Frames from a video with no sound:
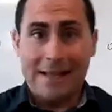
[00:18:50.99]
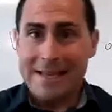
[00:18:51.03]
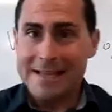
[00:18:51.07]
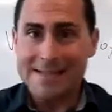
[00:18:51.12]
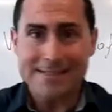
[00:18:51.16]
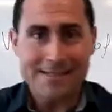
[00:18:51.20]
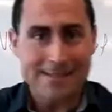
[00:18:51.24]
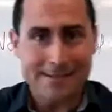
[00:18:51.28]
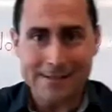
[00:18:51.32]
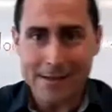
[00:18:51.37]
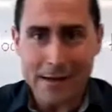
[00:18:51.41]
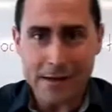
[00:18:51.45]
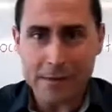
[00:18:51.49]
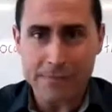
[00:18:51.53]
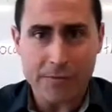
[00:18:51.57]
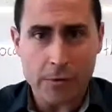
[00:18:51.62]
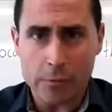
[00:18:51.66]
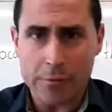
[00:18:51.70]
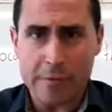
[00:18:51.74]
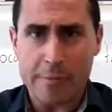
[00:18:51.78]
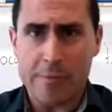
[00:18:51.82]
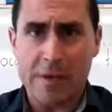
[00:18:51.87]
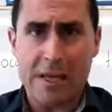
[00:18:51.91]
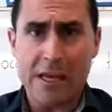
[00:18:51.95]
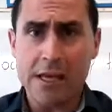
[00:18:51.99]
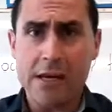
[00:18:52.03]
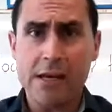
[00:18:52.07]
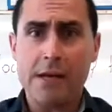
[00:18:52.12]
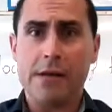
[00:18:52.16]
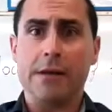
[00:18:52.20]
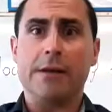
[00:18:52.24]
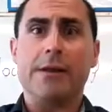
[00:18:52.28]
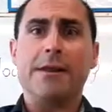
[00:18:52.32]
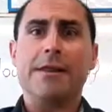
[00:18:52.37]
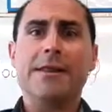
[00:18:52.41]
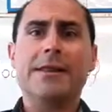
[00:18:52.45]
start from the
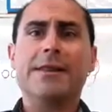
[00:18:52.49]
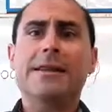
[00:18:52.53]
beginning.